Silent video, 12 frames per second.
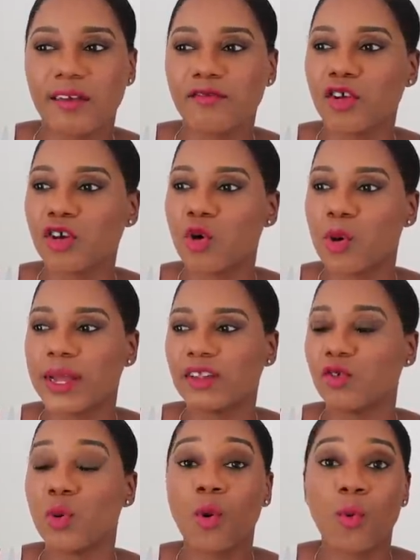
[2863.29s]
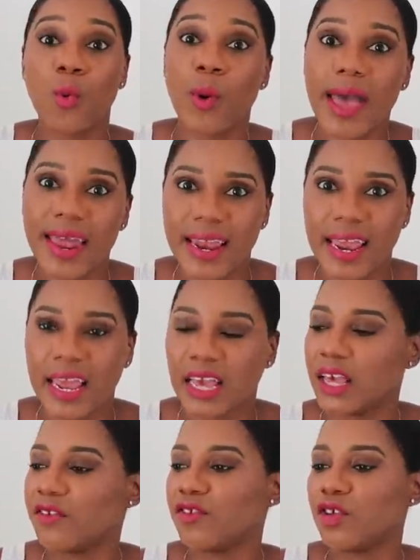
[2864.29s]
if you're going to a
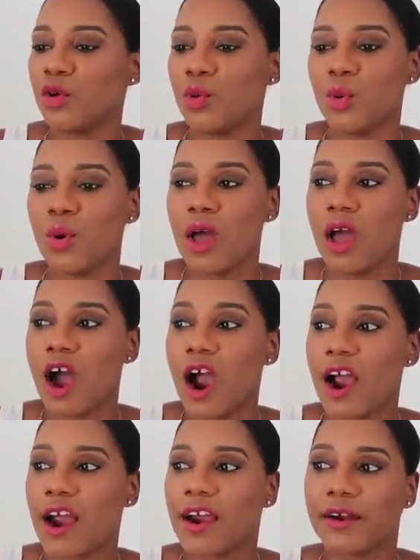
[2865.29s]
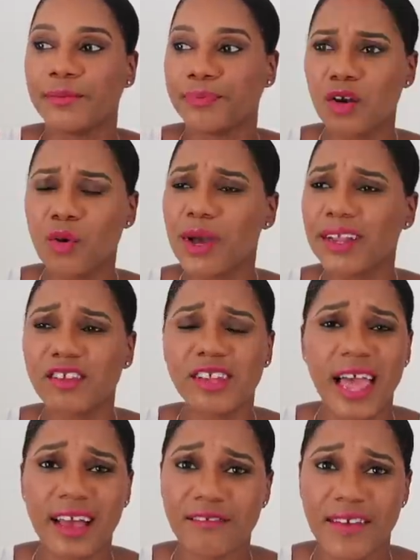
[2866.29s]
wedding, if you are going to
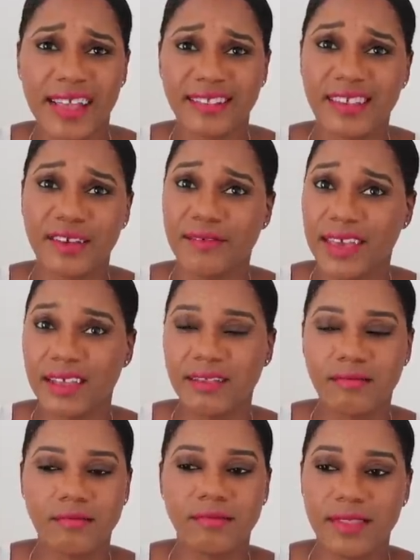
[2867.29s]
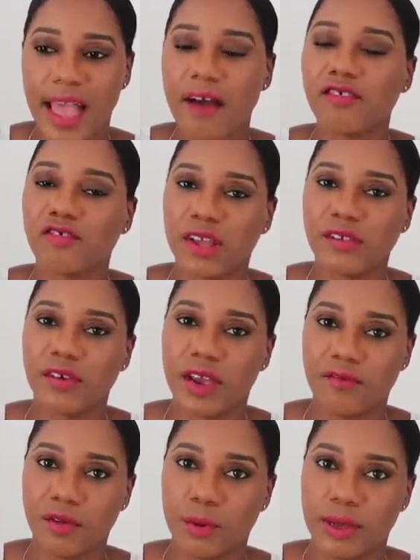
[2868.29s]
like a fancy event, they have a dress for
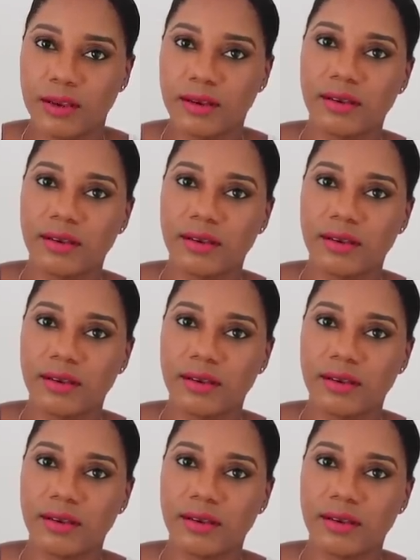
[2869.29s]
everyone.